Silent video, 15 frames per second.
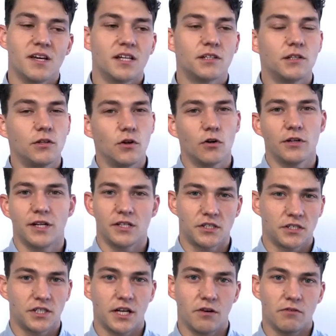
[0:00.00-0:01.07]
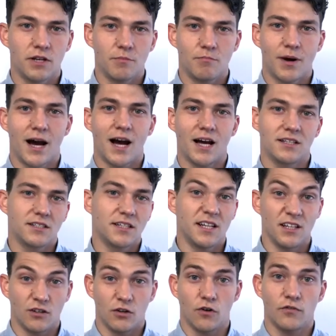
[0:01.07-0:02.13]
It's not necessarily bad
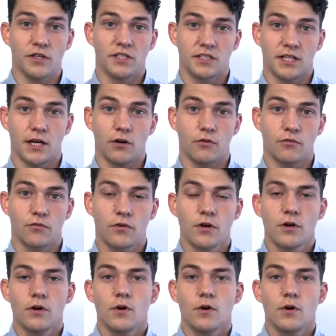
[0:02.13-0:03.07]
in and of itself,